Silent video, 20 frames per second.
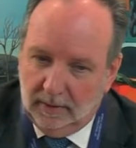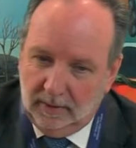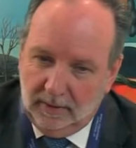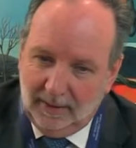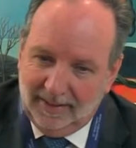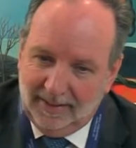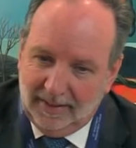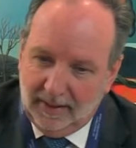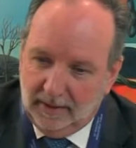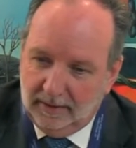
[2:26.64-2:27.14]

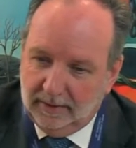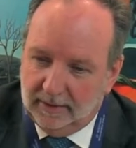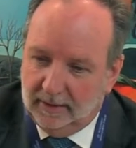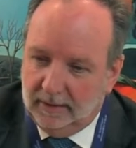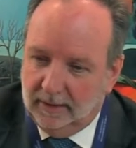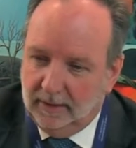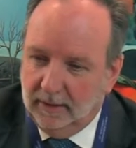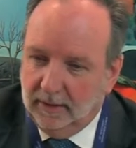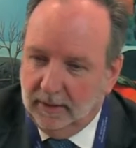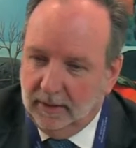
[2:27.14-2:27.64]

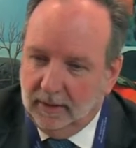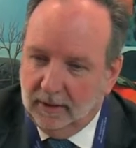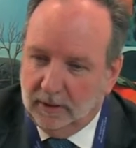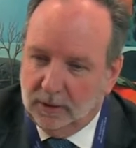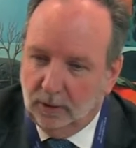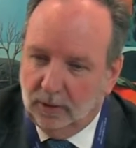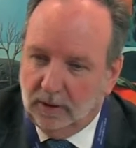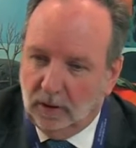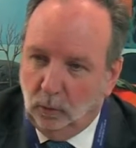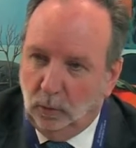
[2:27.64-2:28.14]
intensely
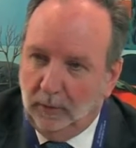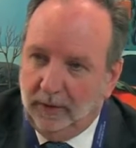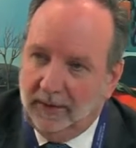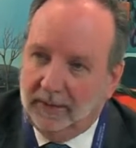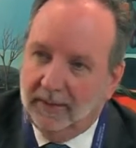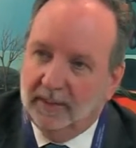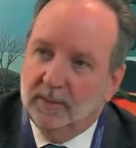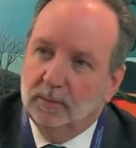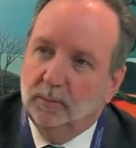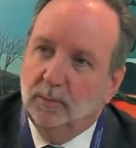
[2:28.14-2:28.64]
so that we
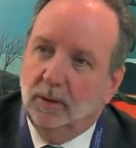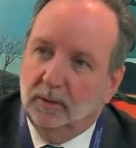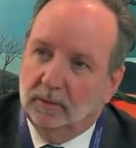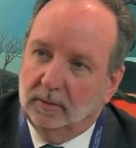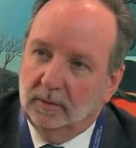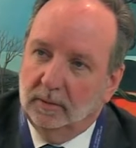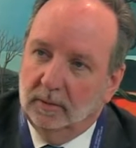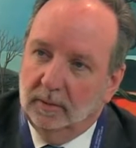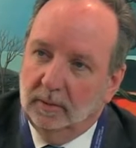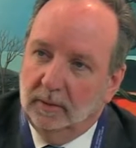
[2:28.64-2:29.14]
can spot
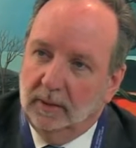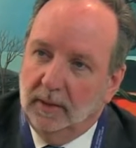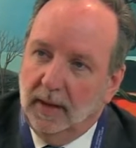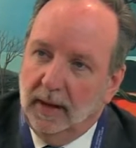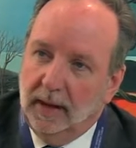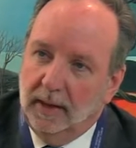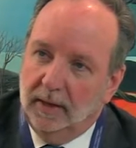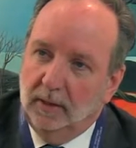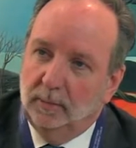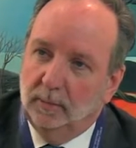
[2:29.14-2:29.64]

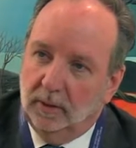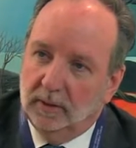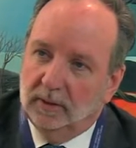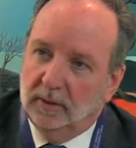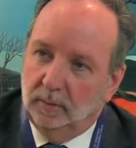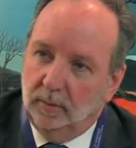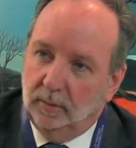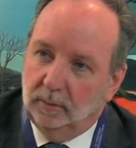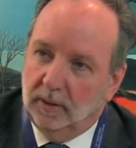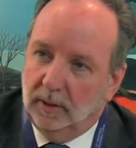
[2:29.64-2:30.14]
any
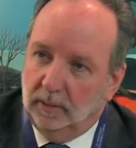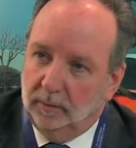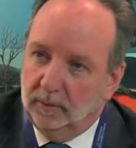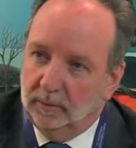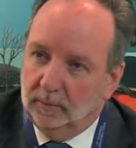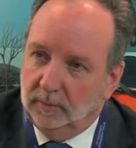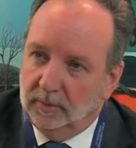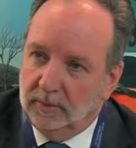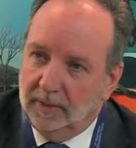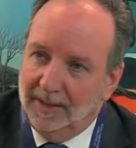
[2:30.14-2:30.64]
possible
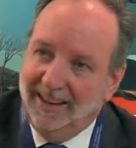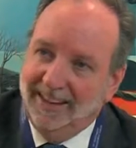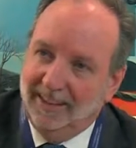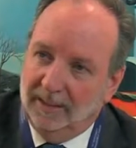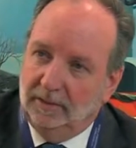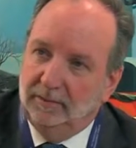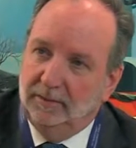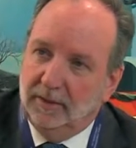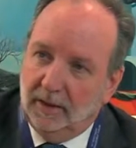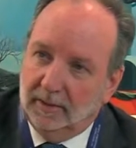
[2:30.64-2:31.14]
problems in
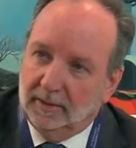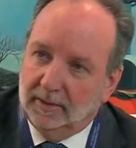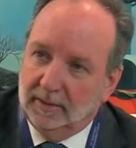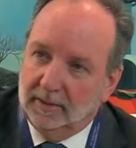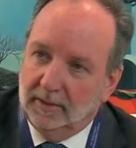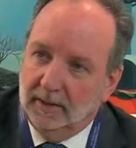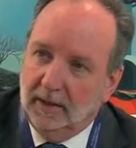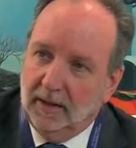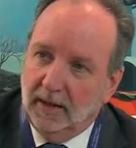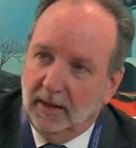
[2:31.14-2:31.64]

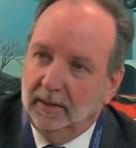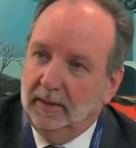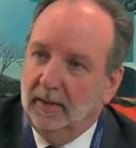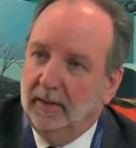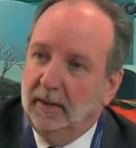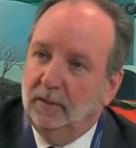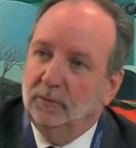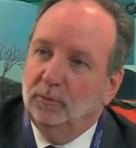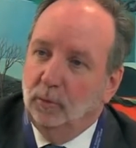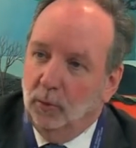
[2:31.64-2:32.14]
advance and
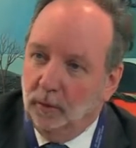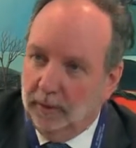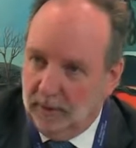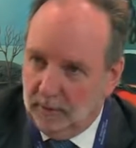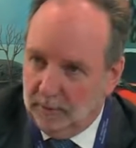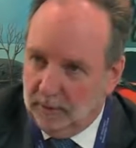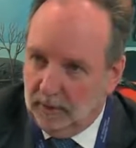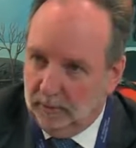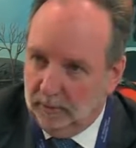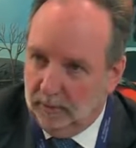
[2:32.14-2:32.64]
then
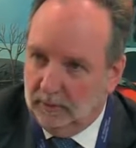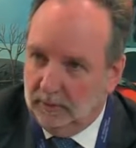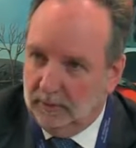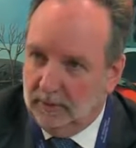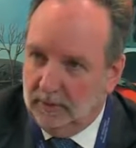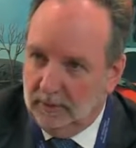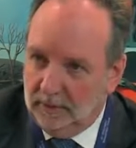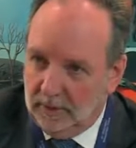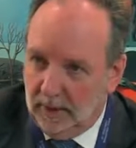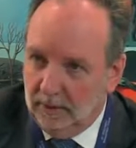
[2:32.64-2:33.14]
avoid problems
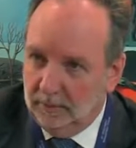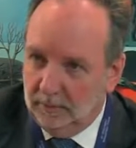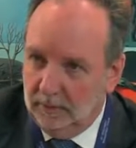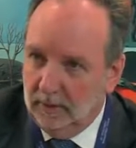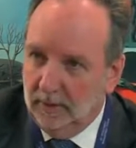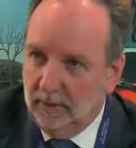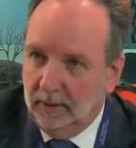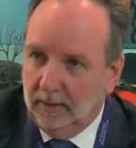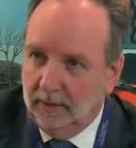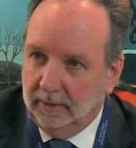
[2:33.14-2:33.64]
down the
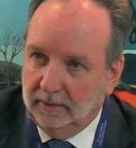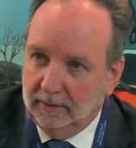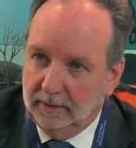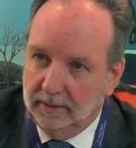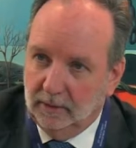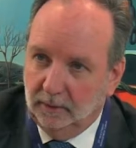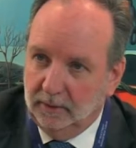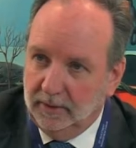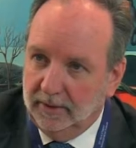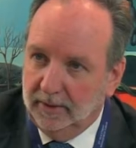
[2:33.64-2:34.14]
line.
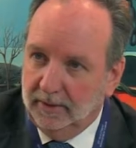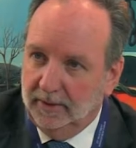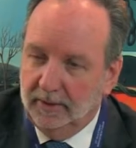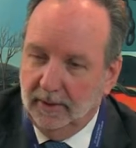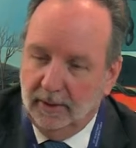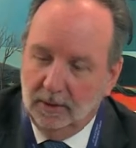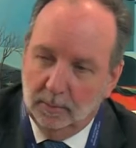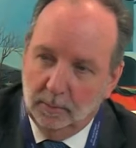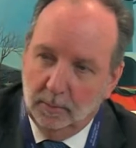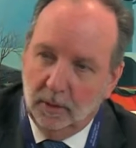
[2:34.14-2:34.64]
So this
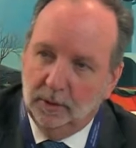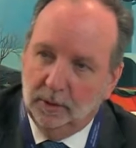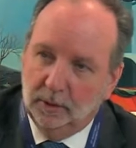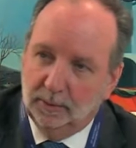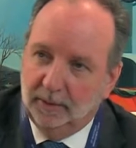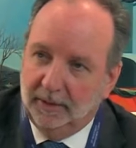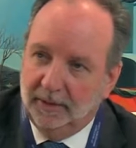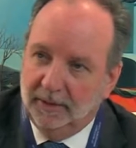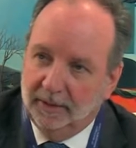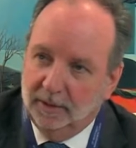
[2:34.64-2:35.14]

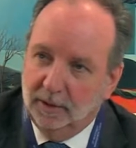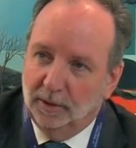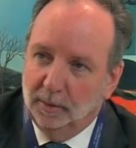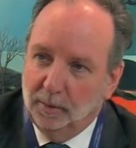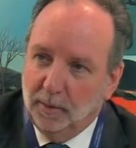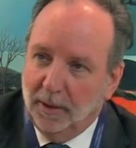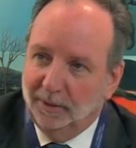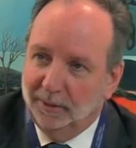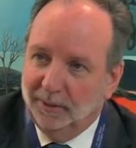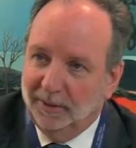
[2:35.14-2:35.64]
monitoring is not
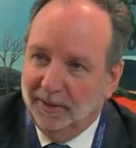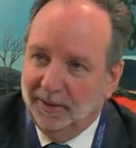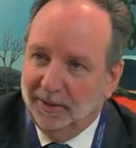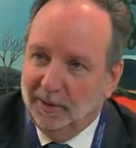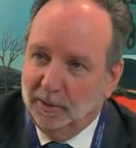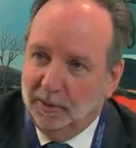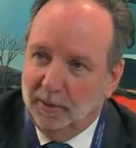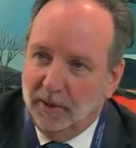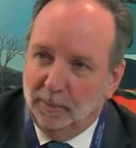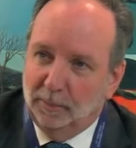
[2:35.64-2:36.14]

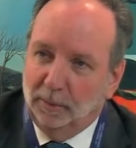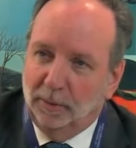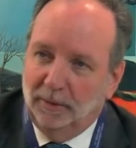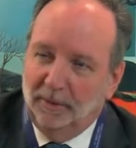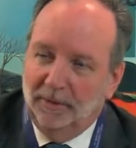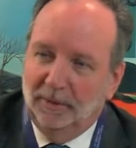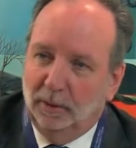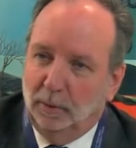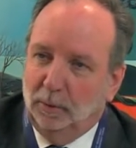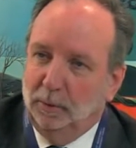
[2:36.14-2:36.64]

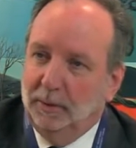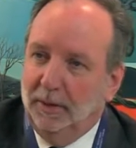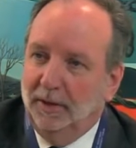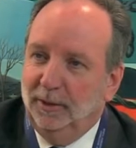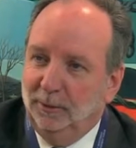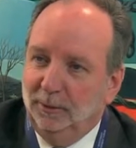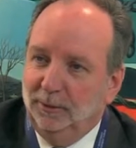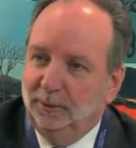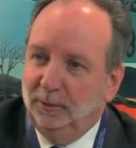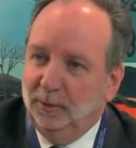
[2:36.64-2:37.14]
a
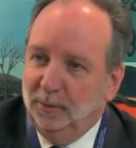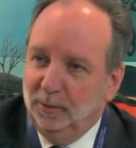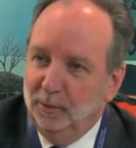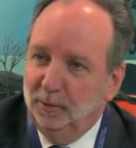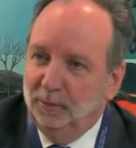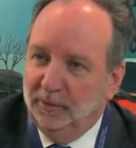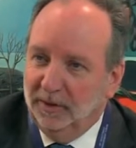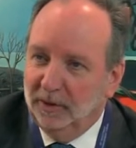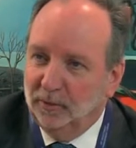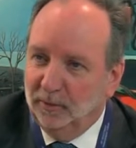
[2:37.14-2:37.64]
prelude to
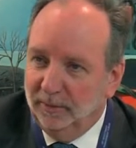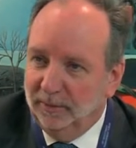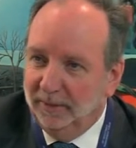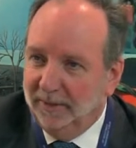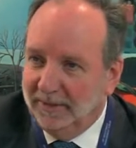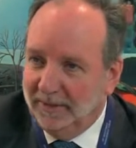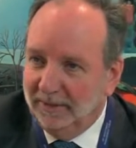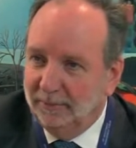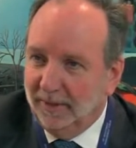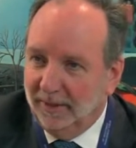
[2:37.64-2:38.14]
removing
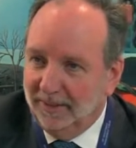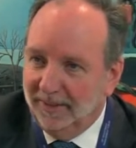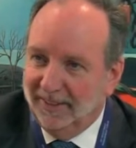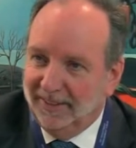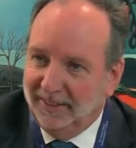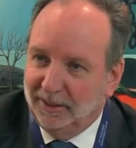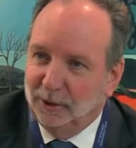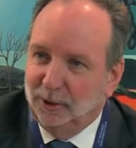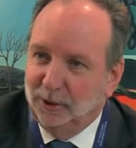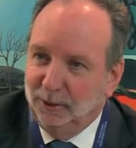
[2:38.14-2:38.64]
equivalence. In fact,
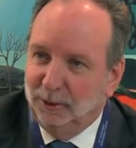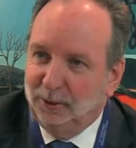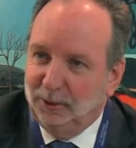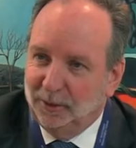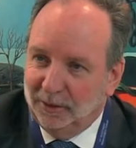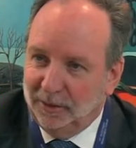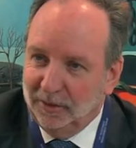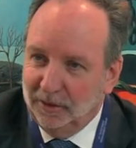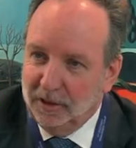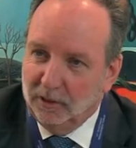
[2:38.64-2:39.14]
it's a
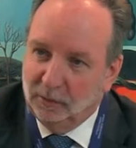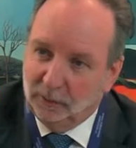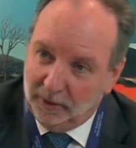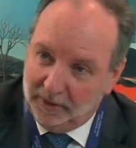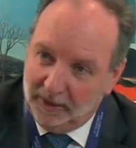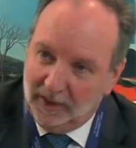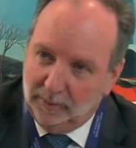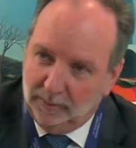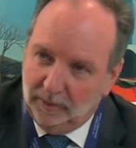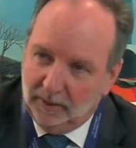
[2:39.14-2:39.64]
condition for
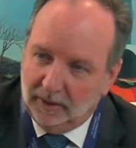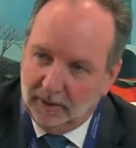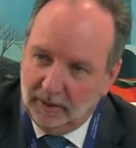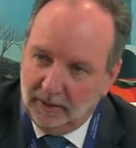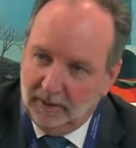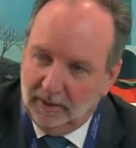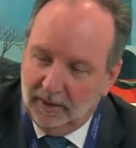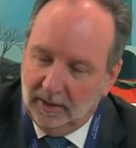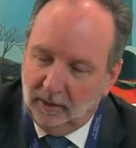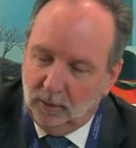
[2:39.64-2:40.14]
keeping
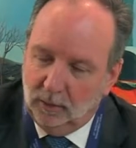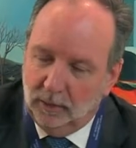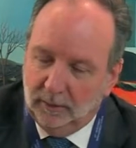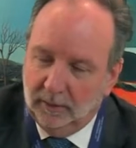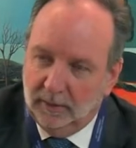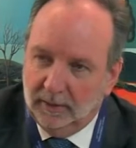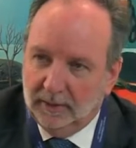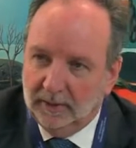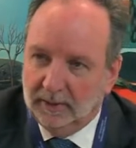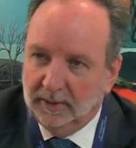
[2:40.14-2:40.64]
the
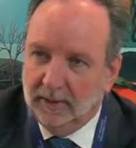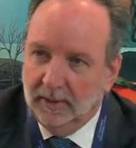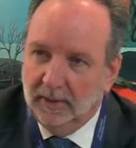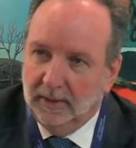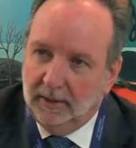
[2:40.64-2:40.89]
equivalence